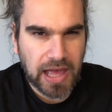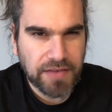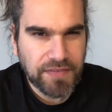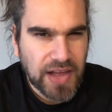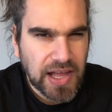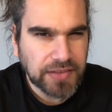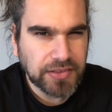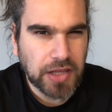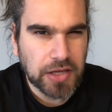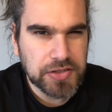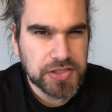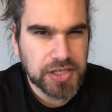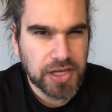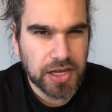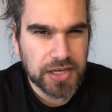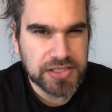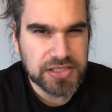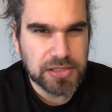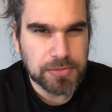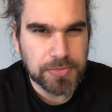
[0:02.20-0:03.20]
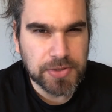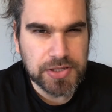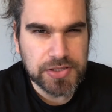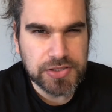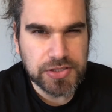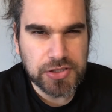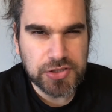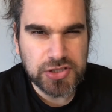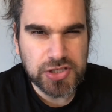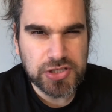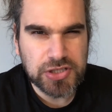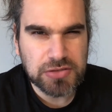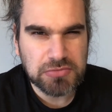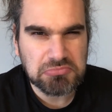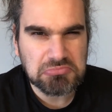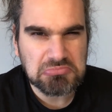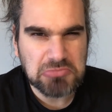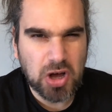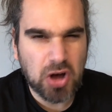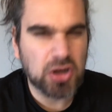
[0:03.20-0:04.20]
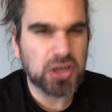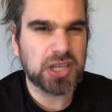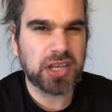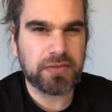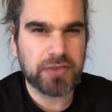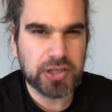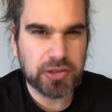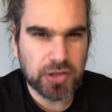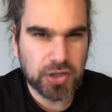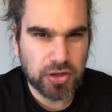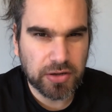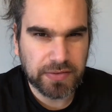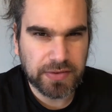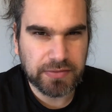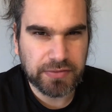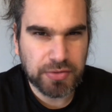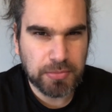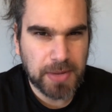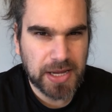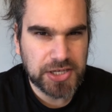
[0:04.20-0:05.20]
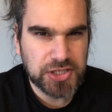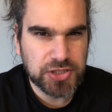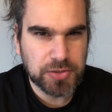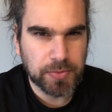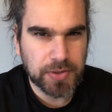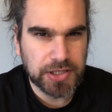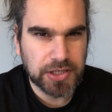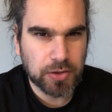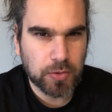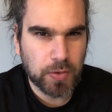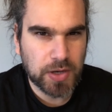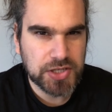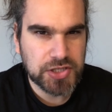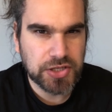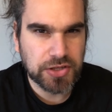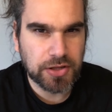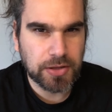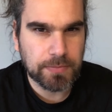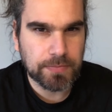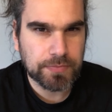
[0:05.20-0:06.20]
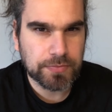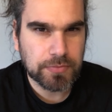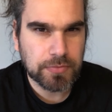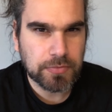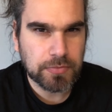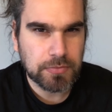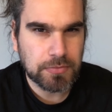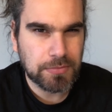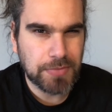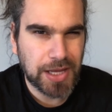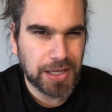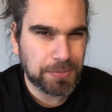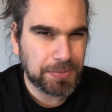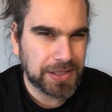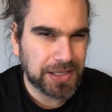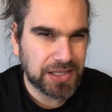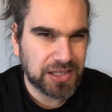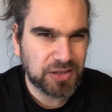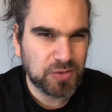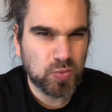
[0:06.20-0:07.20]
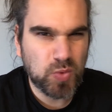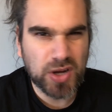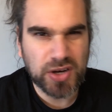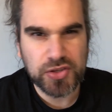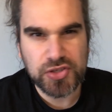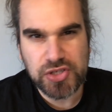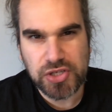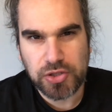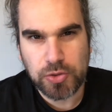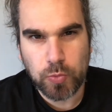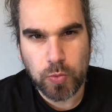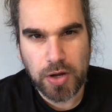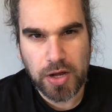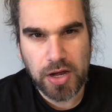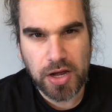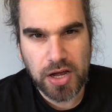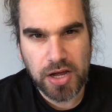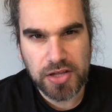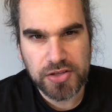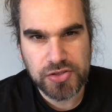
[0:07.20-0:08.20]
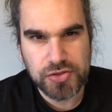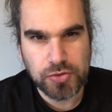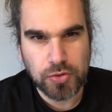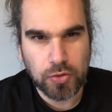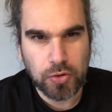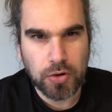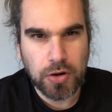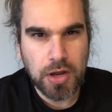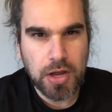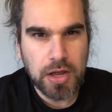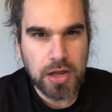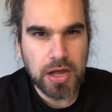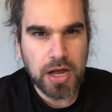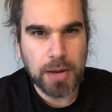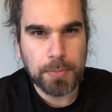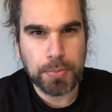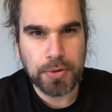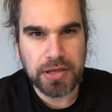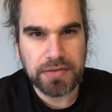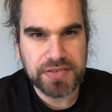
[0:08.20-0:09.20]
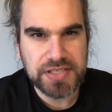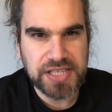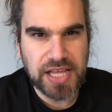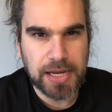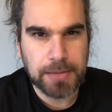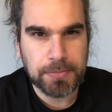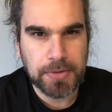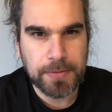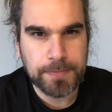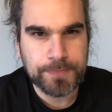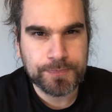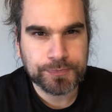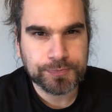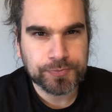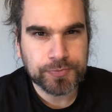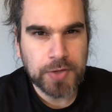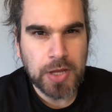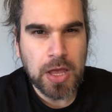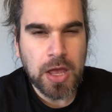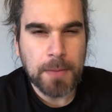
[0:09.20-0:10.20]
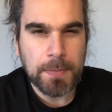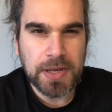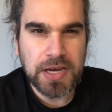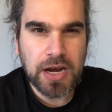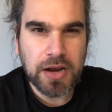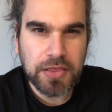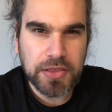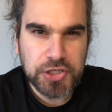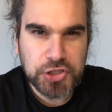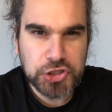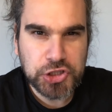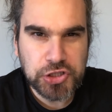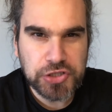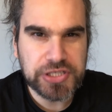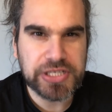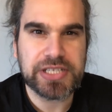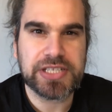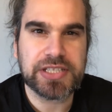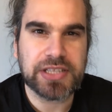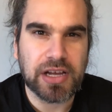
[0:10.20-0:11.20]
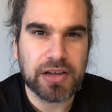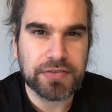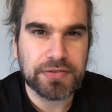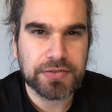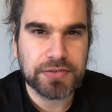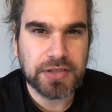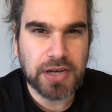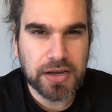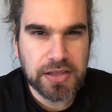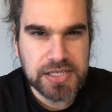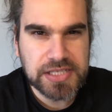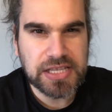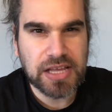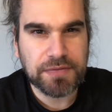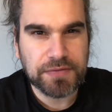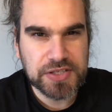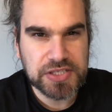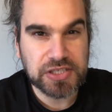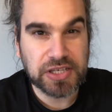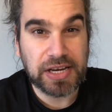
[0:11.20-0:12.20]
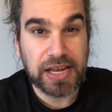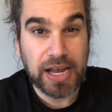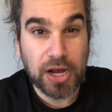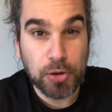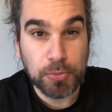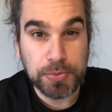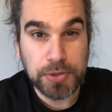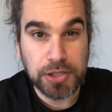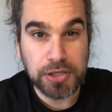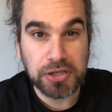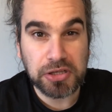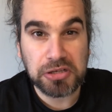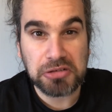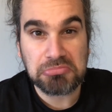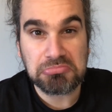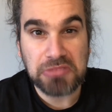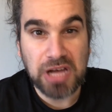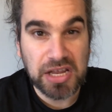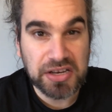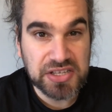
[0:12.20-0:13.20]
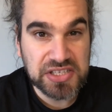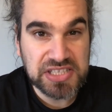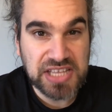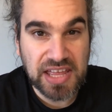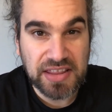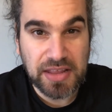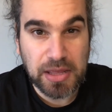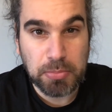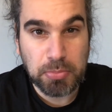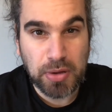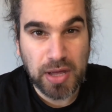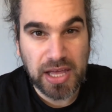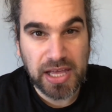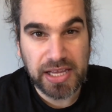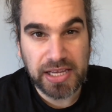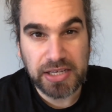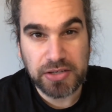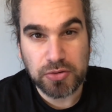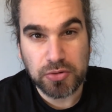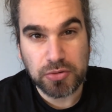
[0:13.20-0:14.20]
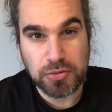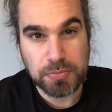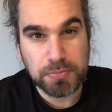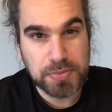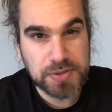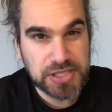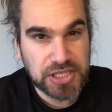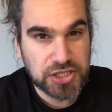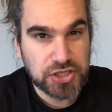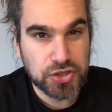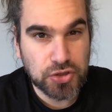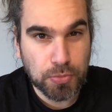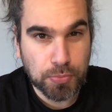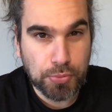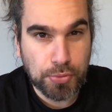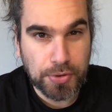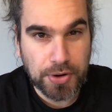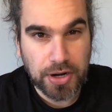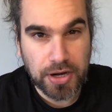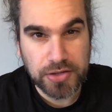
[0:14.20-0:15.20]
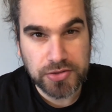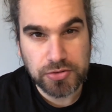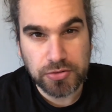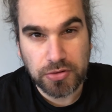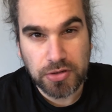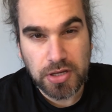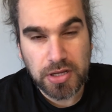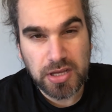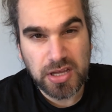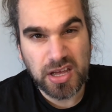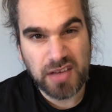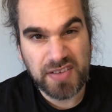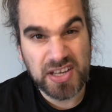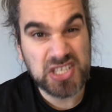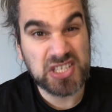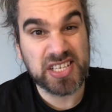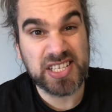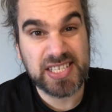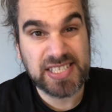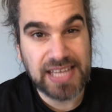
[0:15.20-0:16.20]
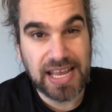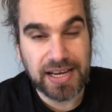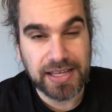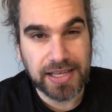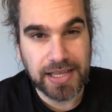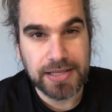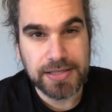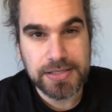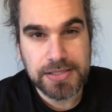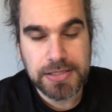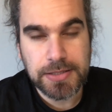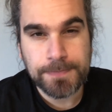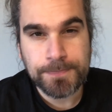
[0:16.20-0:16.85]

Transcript: had those customers who just aren't giving you a lot of information when you question them? Maybe one or two words or a brief statement, but none of the juicy stuff, none of the stuff that's going to help you understand their pain or position your product or eventually sell against.